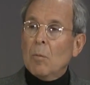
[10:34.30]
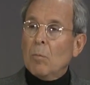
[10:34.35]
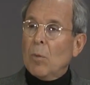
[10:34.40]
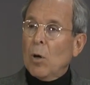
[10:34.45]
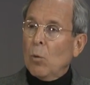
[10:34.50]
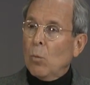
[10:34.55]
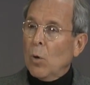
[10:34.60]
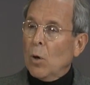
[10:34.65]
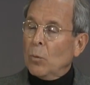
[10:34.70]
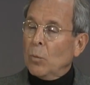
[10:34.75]

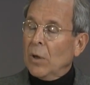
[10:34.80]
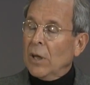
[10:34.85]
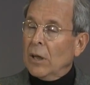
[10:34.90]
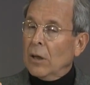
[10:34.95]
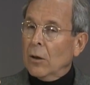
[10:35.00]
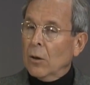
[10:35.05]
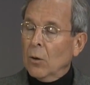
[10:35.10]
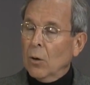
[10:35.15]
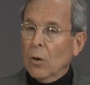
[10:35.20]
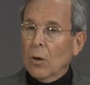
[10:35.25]
But when we
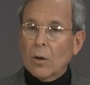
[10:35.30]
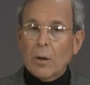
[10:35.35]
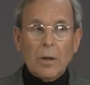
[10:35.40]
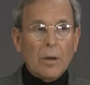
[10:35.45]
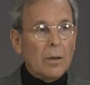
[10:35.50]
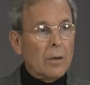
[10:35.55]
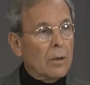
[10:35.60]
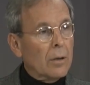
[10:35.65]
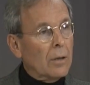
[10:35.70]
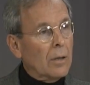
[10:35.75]

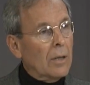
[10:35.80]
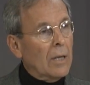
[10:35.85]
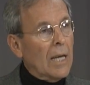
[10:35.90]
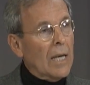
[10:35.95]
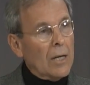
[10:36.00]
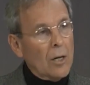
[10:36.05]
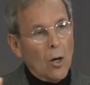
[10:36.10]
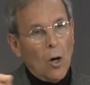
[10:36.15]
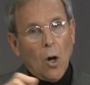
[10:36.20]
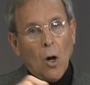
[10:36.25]
look
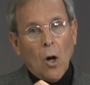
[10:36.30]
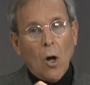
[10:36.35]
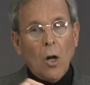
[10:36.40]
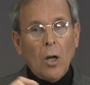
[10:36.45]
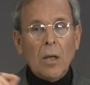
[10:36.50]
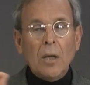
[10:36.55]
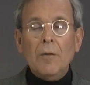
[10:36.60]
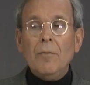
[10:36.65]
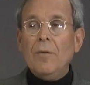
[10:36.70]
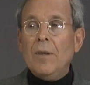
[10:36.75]
at
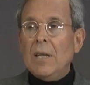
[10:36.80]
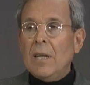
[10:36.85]
all of